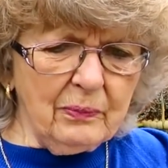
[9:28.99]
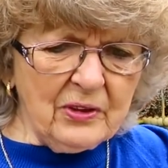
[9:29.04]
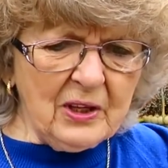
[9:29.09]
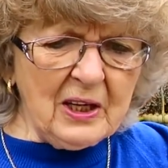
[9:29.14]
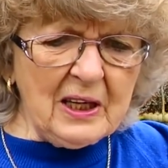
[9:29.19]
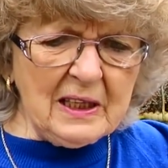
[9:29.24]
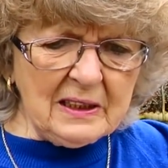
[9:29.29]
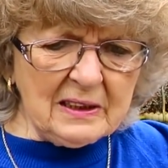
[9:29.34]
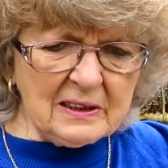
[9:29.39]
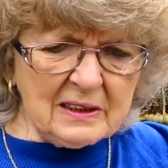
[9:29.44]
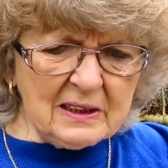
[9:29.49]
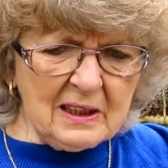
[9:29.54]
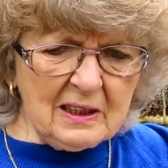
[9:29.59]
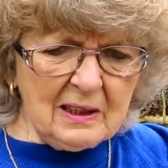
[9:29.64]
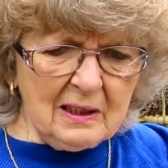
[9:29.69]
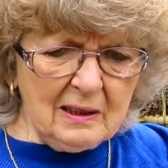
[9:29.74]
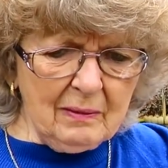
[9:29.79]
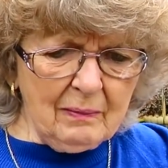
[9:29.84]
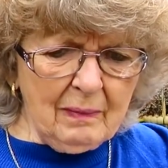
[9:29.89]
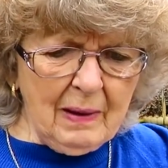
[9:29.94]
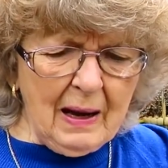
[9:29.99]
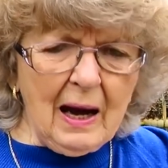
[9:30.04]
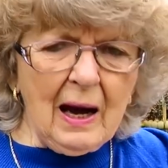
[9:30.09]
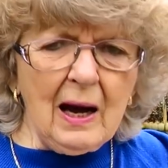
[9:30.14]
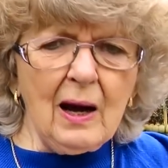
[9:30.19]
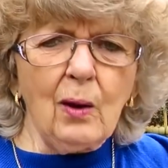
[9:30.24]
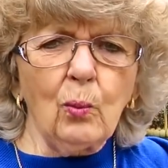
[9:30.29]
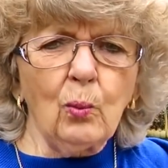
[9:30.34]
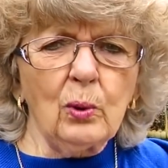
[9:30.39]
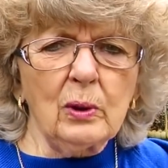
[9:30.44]
things that
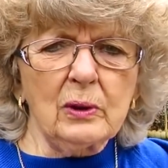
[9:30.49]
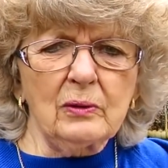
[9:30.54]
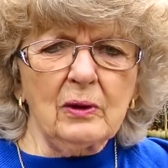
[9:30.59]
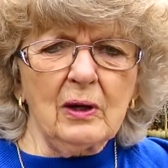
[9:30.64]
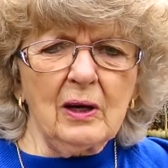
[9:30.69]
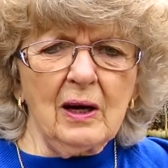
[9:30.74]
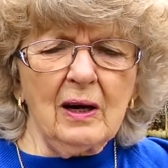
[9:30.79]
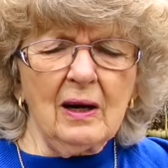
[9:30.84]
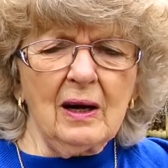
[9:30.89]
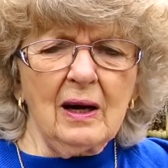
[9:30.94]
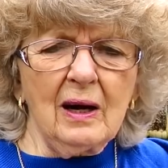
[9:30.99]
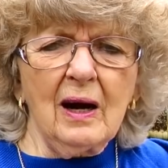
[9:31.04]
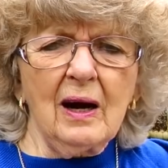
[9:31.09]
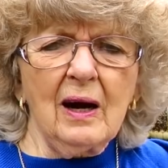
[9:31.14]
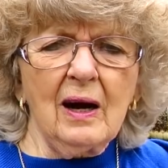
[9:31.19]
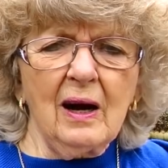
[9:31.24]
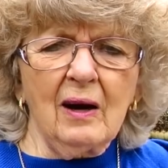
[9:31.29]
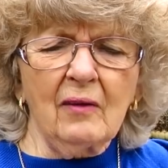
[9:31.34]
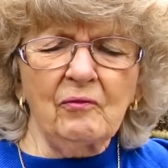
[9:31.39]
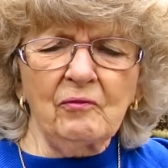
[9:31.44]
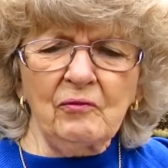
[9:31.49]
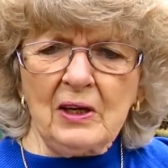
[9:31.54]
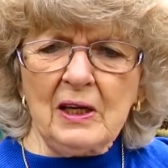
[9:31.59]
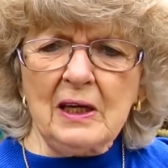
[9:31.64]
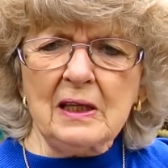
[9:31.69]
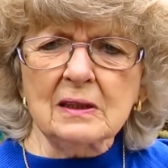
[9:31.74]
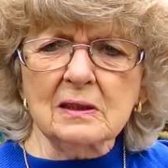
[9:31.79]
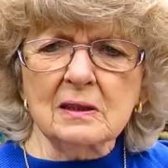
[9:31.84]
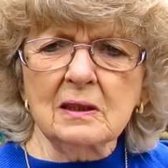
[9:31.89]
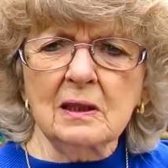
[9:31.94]
would
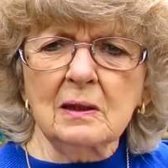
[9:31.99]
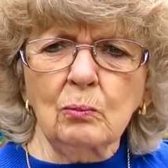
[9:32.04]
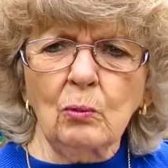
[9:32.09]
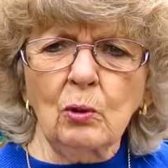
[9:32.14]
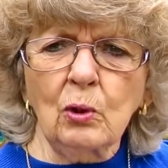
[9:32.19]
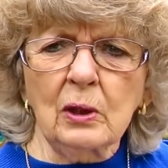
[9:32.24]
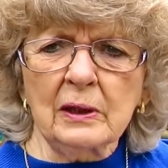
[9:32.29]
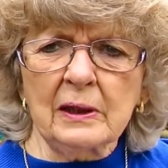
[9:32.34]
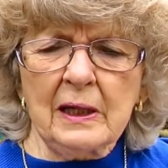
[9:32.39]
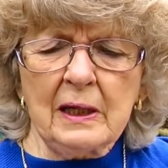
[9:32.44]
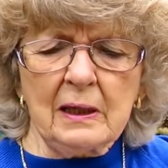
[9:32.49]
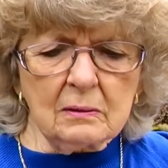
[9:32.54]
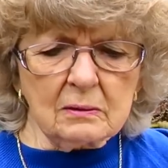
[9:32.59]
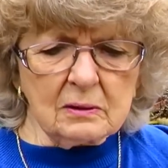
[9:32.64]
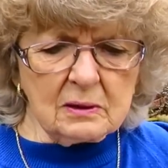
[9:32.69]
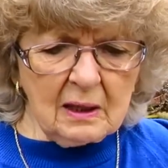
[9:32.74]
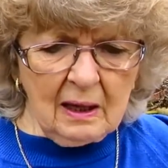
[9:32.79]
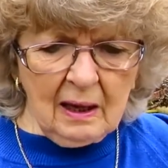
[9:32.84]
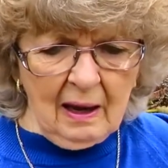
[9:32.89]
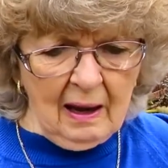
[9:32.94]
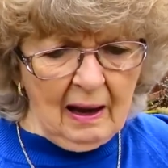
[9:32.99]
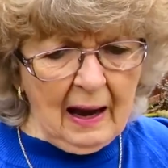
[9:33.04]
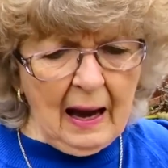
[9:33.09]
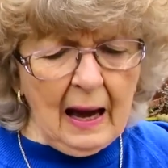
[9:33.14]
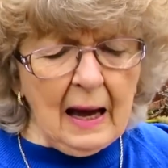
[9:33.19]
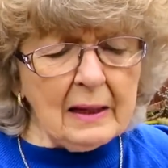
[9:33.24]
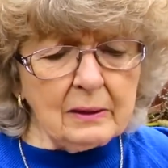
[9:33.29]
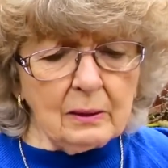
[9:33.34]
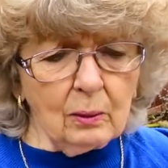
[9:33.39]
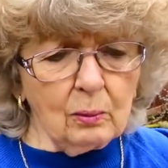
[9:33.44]
affect someone else,
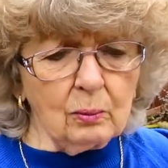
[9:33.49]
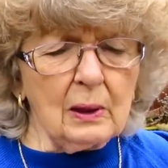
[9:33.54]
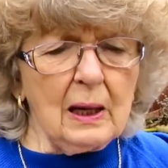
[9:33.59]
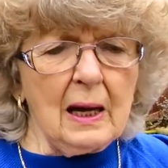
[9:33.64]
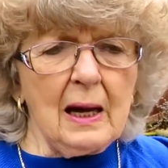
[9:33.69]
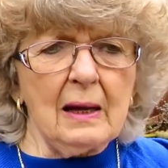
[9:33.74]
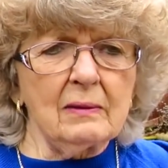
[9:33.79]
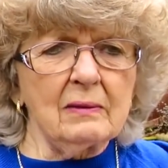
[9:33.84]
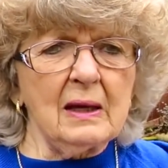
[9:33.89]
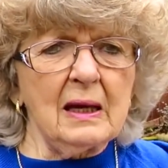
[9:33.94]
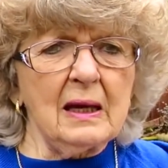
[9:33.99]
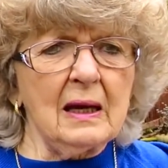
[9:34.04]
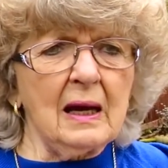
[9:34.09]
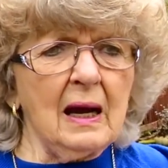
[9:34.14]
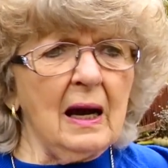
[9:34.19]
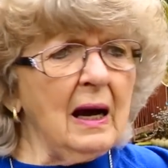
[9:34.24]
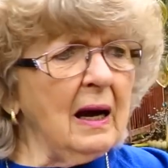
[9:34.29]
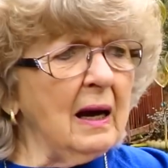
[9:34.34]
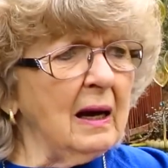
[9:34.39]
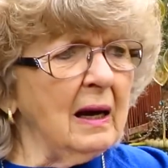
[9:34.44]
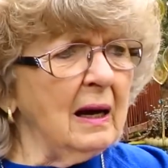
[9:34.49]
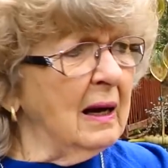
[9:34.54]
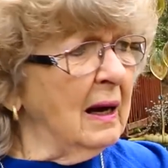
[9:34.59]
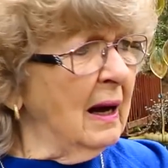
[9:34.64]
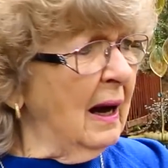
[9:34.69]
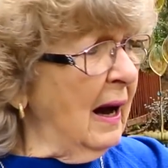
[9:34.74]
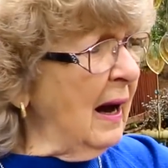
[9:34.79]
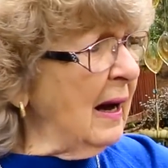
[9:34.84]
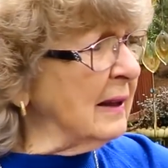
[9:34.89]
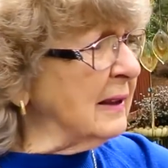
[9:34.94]
I don't like that.
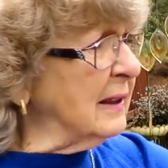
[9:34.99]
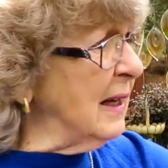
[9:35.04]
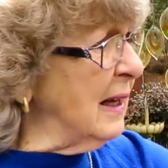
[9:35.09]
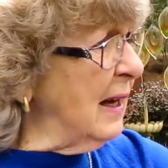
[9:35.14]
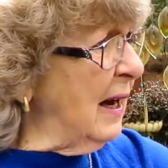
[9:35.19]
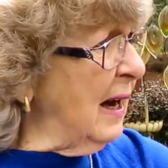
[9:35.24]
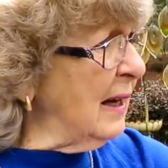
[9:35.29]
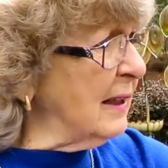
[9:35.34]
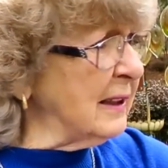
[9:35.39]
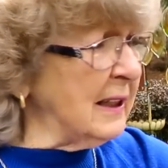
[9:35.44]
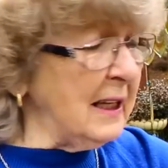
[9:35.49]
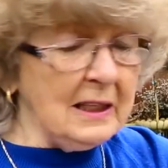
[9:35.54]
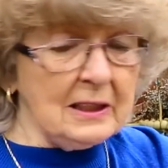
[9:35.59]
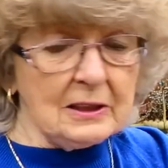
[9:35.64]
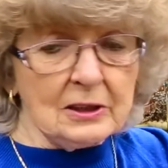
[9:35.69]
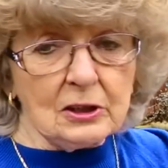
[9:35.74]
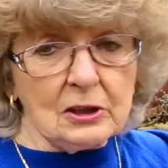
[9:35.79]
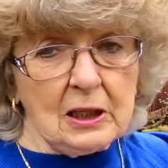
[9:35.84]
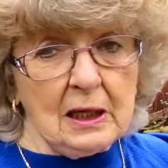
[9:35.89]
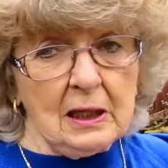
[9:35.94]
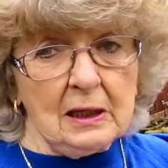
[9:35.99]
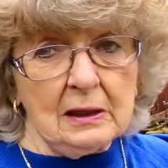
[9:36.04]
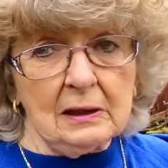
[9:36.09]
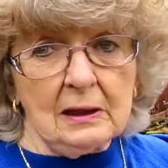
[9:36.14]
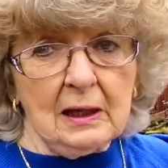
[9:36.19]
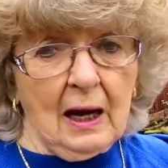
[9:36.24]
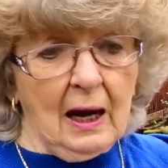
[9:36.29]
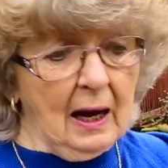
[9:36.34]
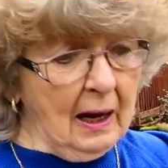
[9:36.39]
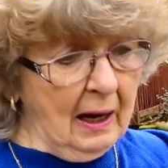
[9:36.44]
I can't stand
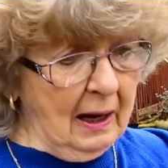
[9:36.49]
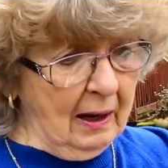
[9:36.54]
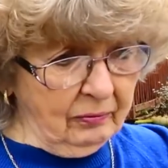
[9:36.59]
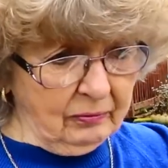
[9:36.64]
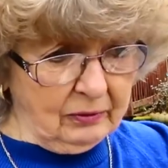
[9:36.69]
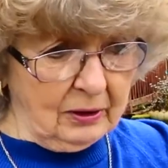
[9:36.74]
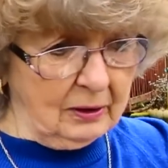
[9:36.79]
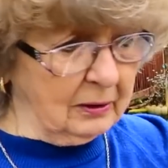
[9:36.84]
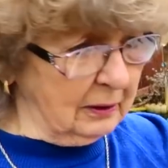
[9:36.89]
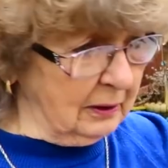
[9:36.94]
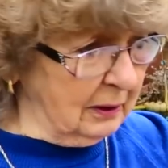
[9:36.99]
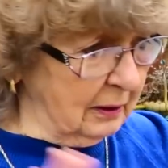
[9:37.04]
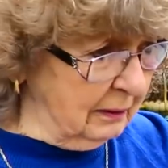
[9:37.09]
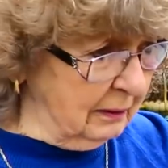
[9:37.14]
it. I have to